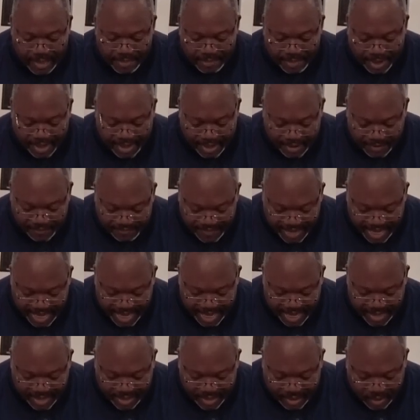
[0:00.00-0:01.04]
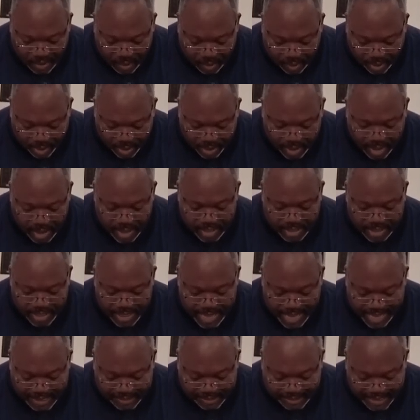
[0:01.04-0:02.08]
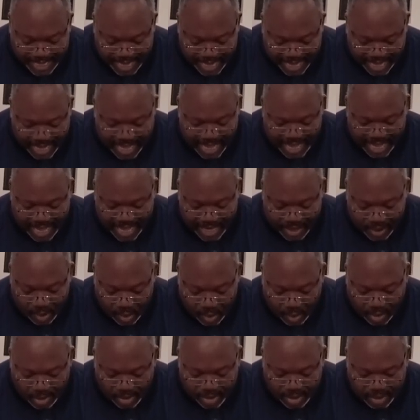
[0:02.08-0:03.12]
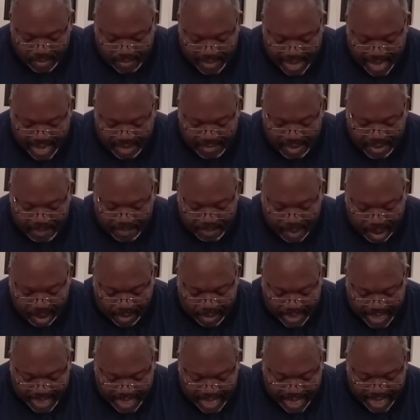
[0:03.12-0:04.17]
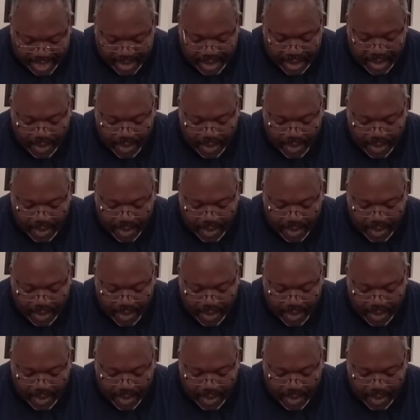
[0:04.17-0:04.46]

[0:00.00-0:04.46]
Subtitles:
but convened the court the next day and ordered the man to be brought in.